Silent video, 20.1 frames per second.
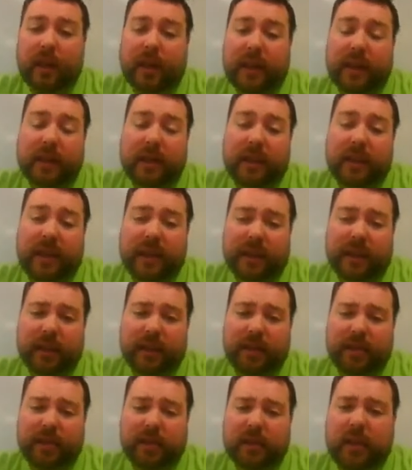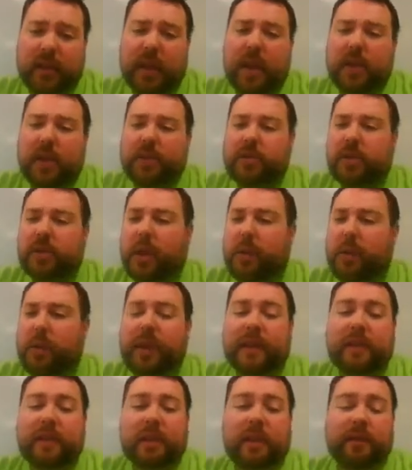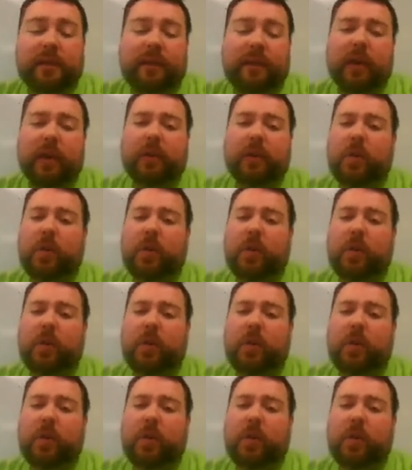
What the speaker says: liters. So we'd have to convert